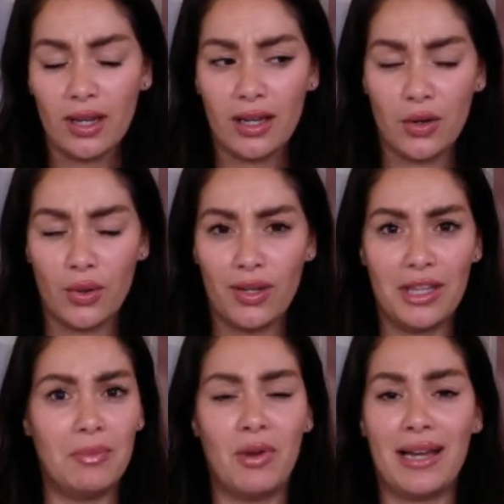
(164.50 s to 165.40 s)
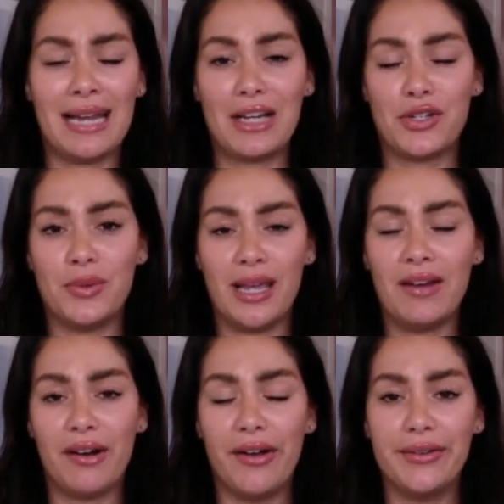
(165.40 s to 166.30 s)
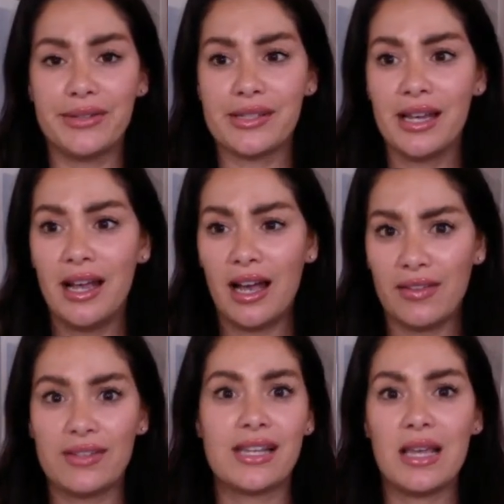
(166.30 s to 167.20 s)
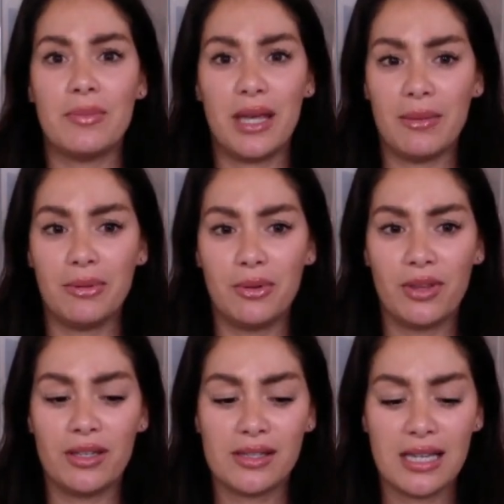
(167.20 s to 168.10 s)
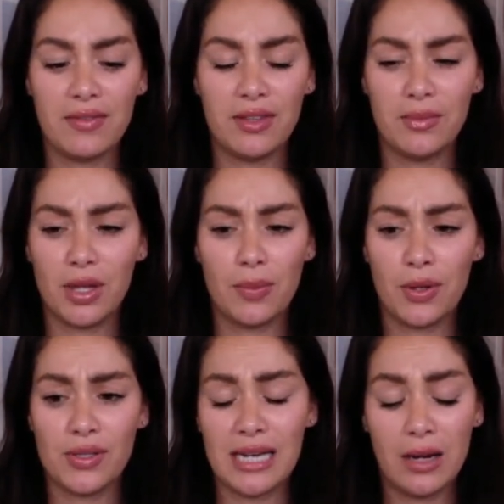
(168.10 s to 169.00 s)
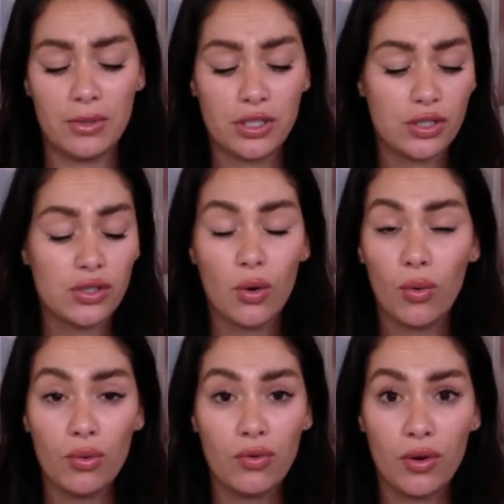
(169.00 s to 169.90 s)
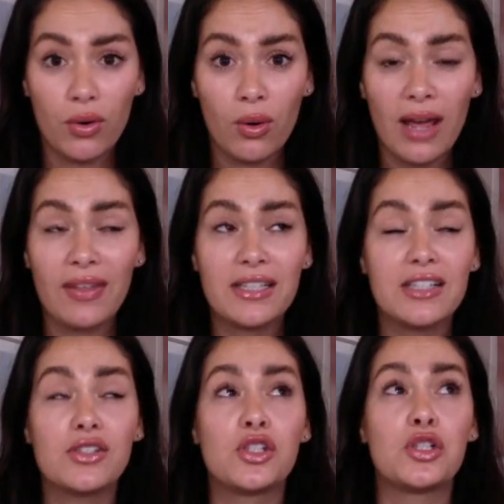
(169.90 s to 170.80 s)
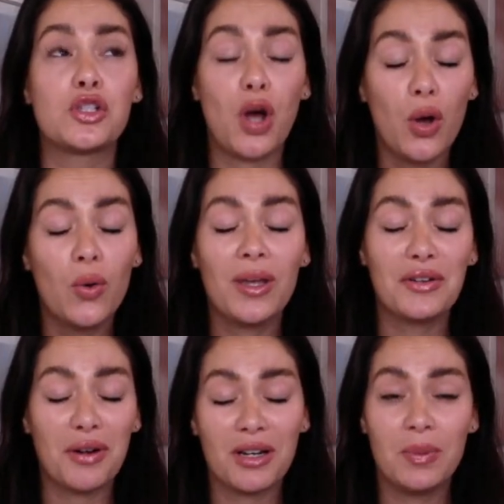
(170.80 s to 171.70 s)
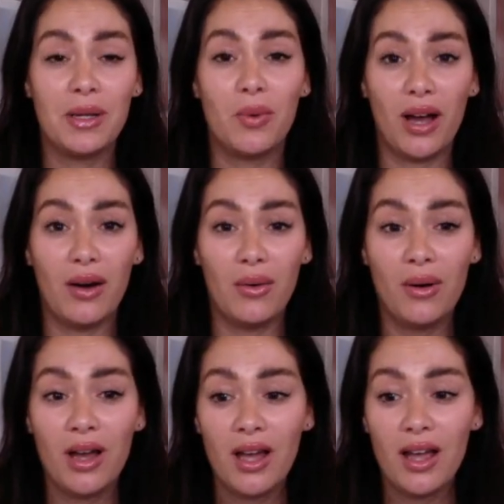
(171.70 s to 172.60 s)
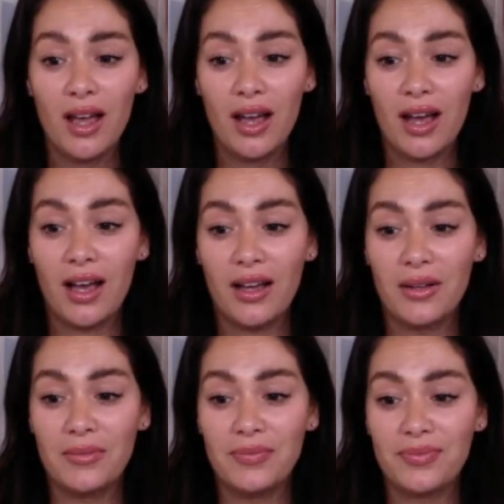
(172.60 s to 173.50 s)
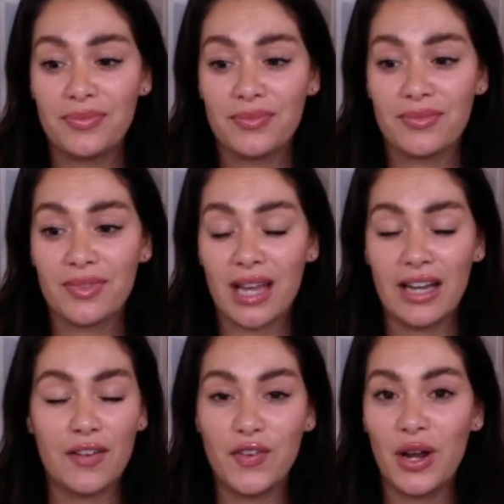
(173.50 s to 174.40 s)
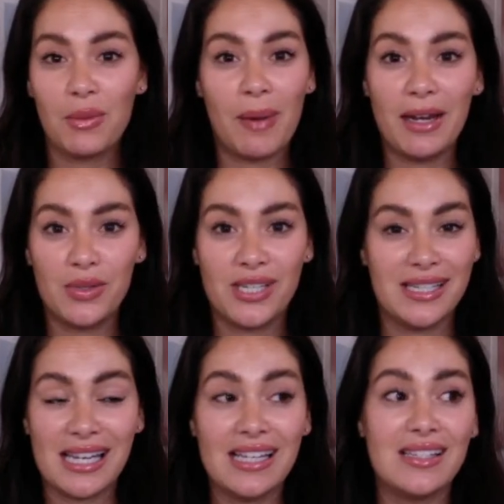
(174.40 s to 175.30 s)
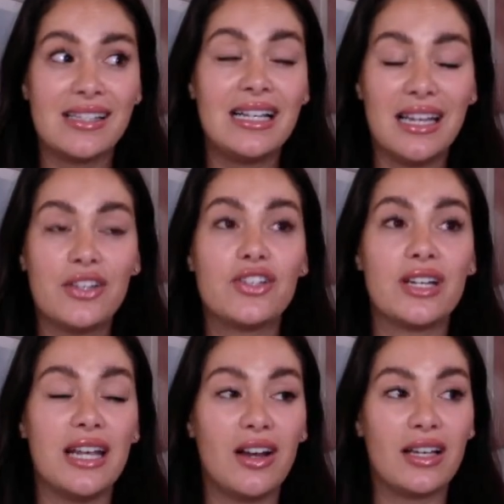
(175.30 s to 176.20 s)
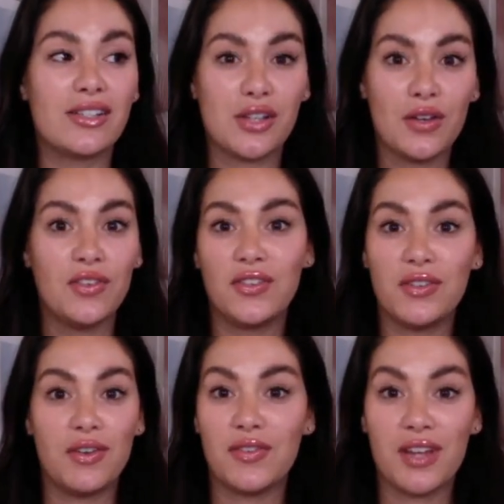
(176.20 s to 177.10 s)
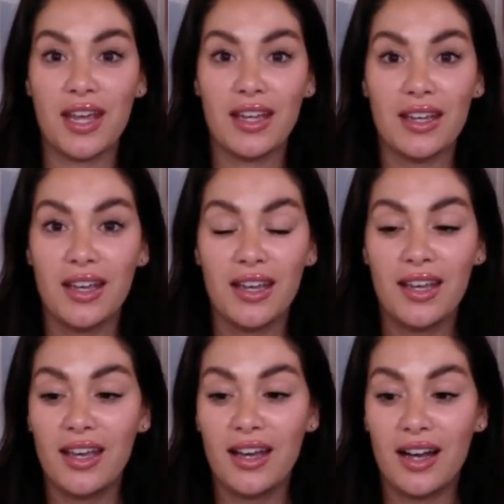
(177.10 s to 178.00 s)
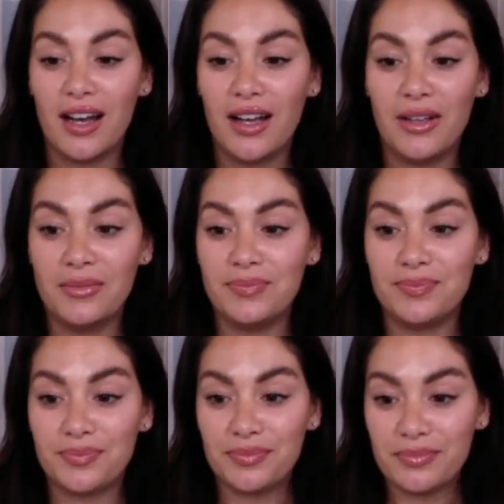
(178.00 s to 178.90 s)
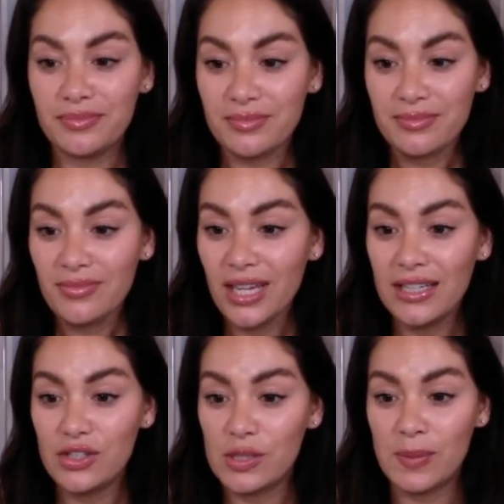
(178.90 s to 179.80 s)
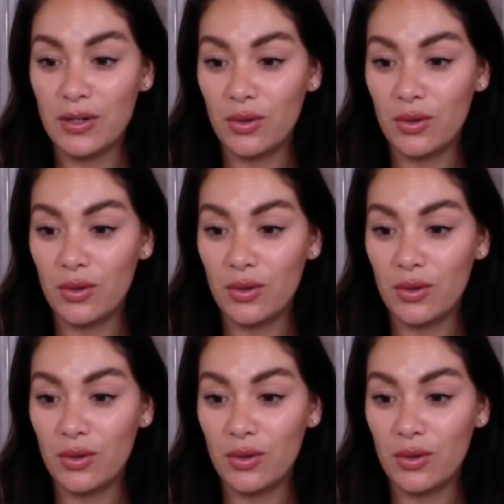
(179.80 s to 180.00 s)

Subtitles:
and calling them like national heroes are the same people that's giving them the abuse now, which is just awful. Like, they've done so incredibly well. And I feel like with penalties, it is literally like so 50-50. It's just been